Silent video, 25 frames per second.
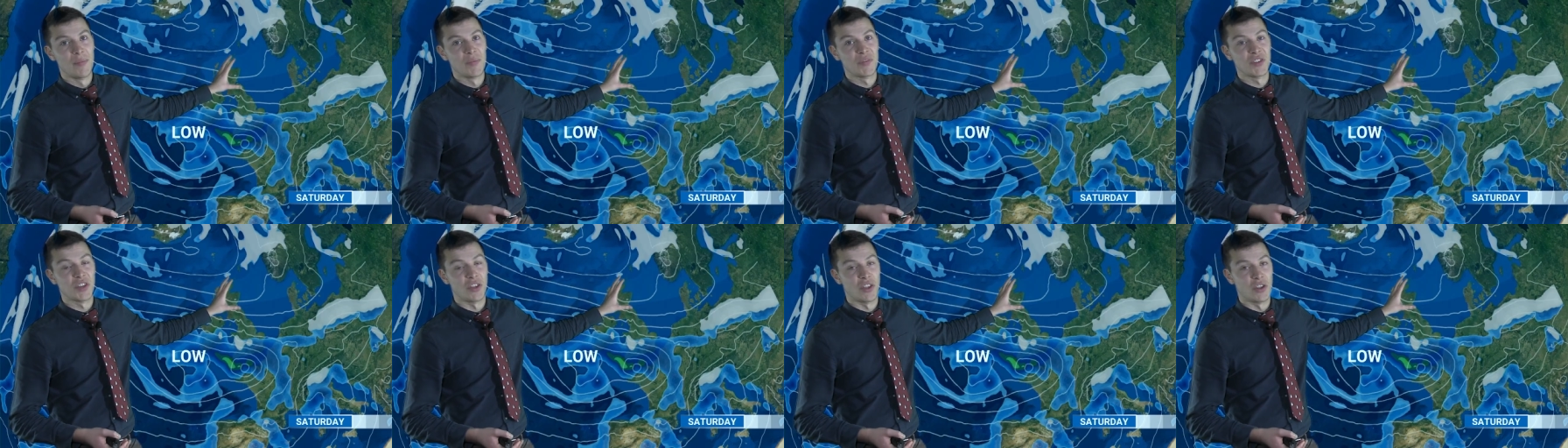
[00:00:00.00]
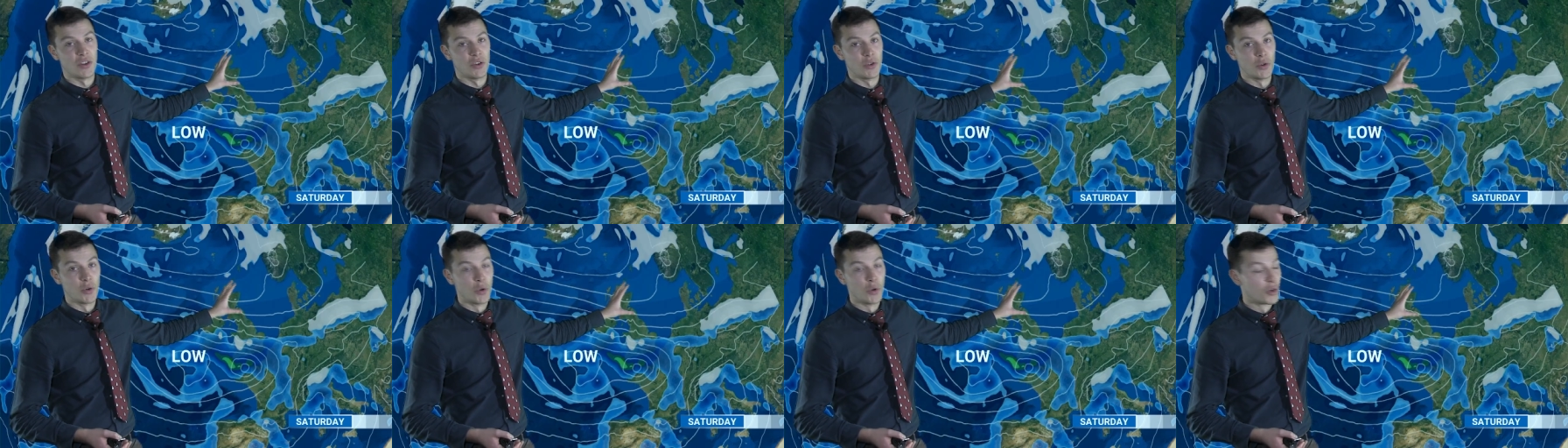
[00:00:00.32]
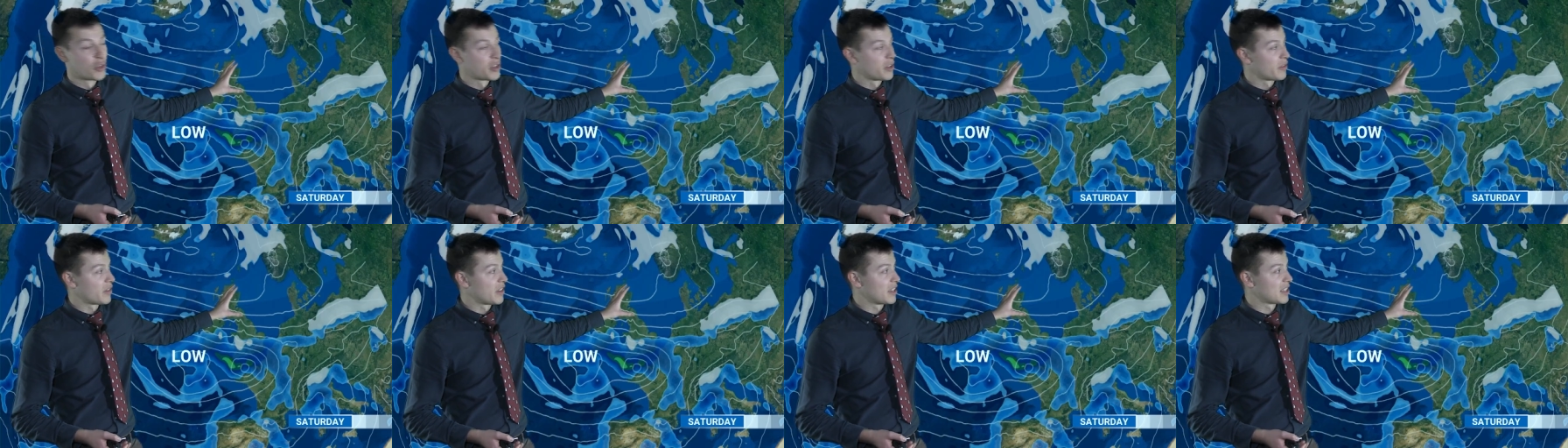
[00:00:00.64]
to the
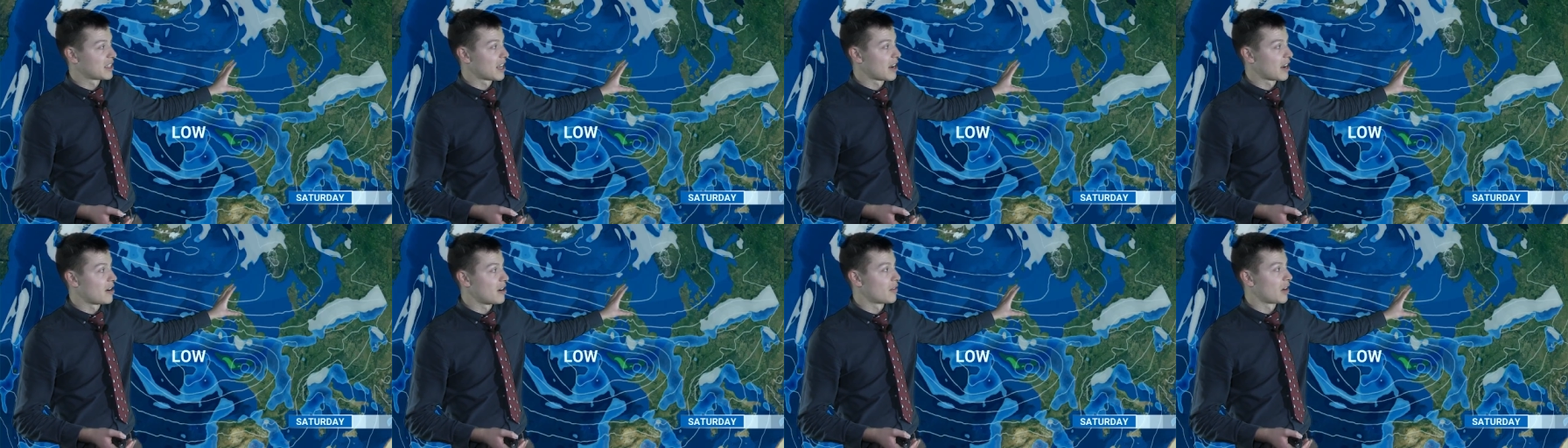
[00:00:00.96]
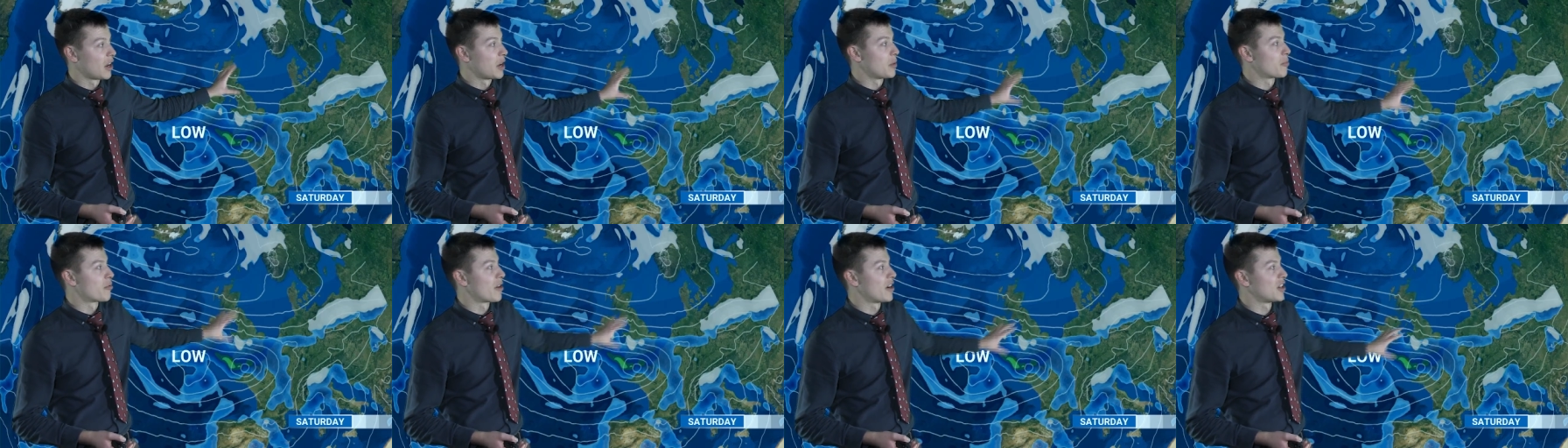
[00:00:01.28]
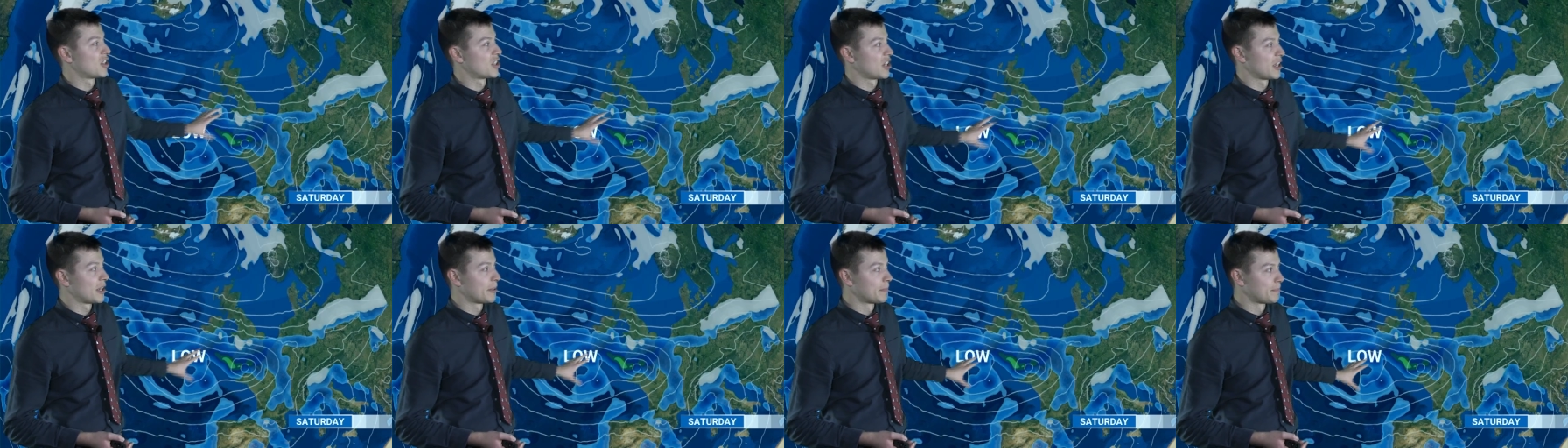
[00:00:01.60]
north of this area of low
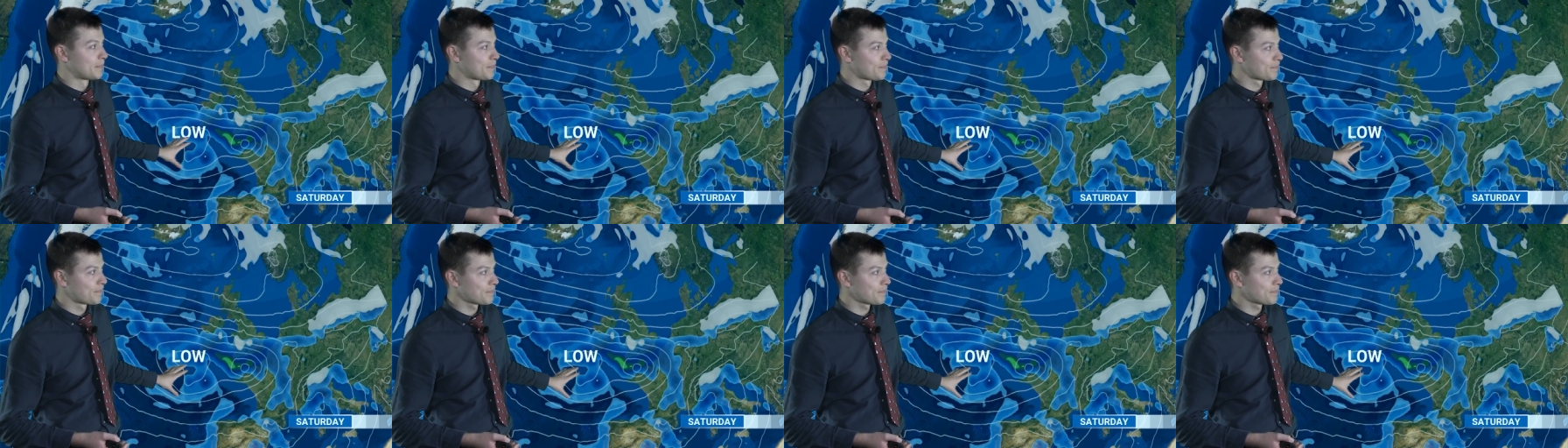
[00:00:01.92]
pressure.